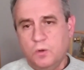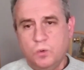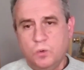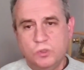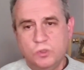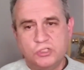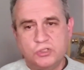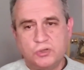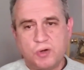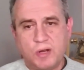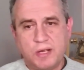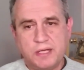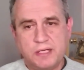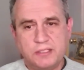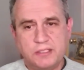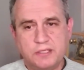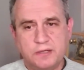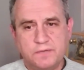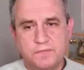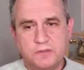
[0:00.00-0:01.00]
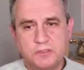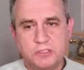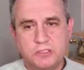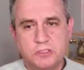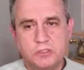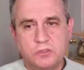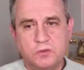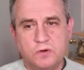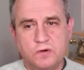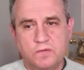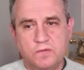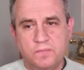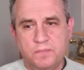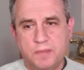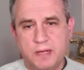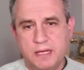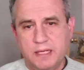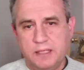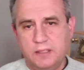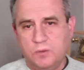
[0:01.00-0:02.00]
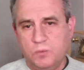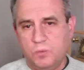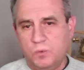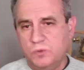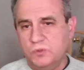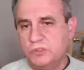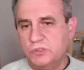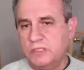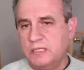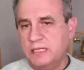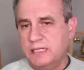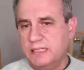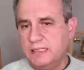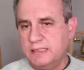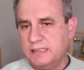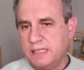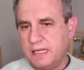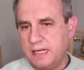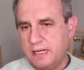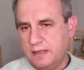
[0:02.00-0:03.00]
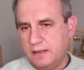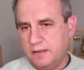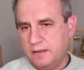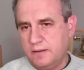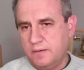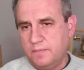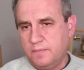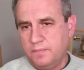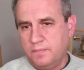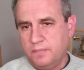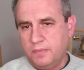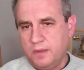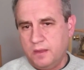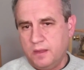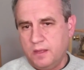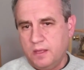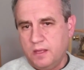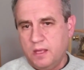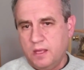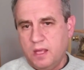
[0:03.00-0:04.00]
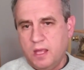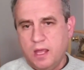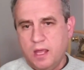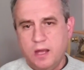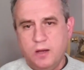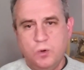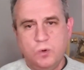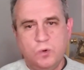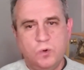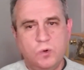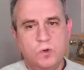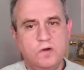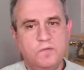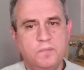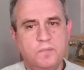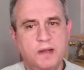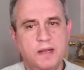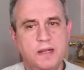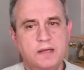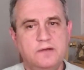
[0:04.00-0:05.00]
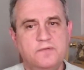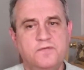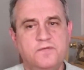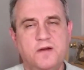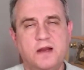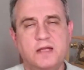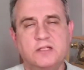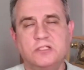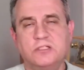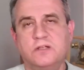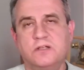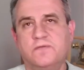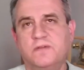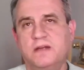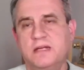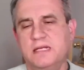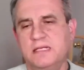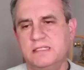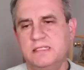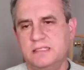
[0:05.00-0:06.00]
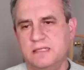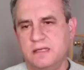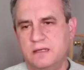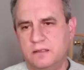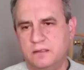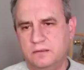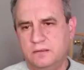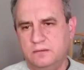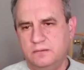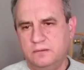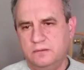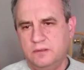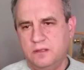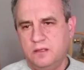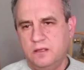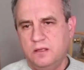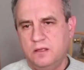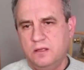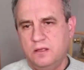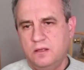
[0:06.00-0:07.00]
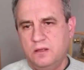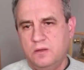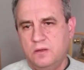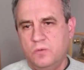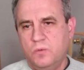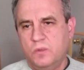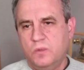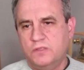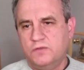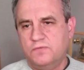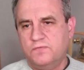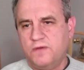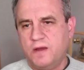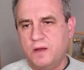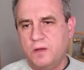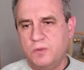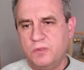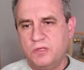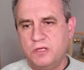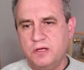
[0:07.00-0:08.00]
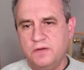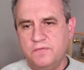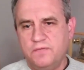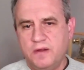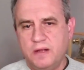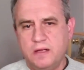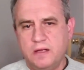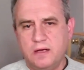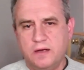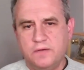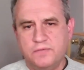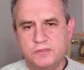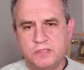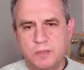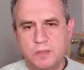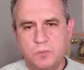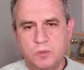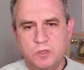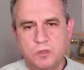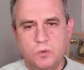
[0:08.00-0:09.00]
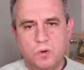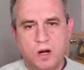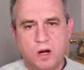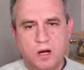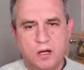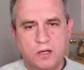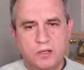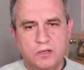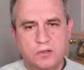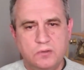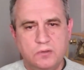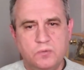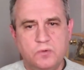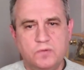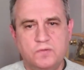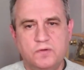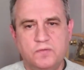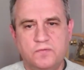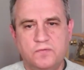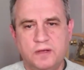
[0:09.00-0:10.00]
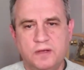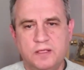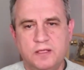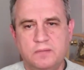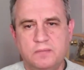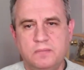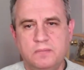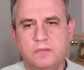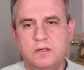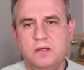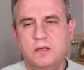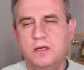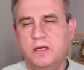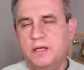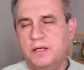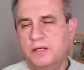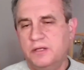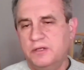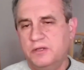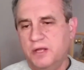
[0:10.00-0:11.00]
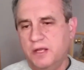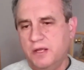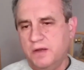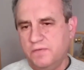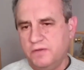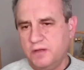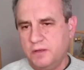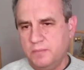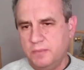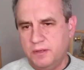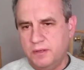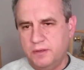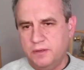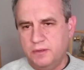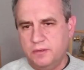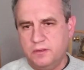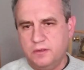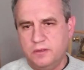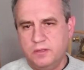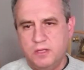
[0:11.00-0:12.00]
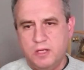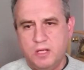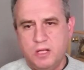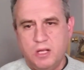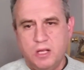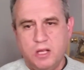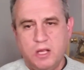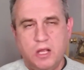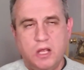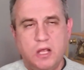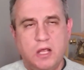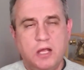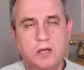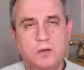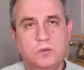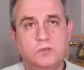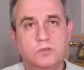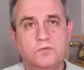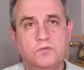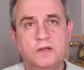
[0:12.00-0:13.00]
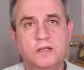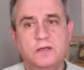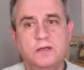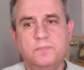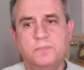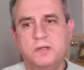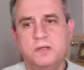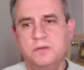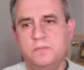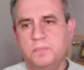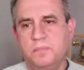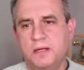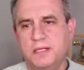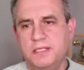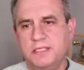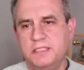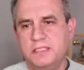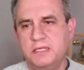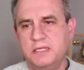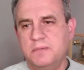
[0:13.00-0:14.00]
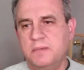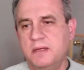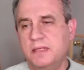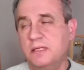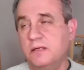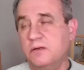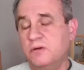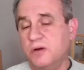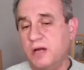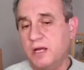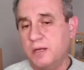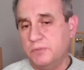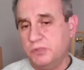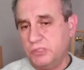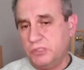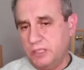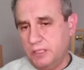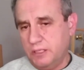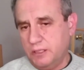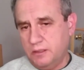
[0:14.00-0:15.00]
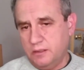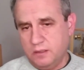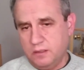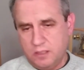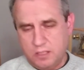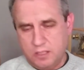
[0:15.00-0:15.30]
whose striking surfaces could have made the wounds on Inge's head, and who could have made the fractures of Inge's skull, was found in the vehicle of someone who argued with the victim on the day of the murder, and whose fingerprint places him at the crime scene,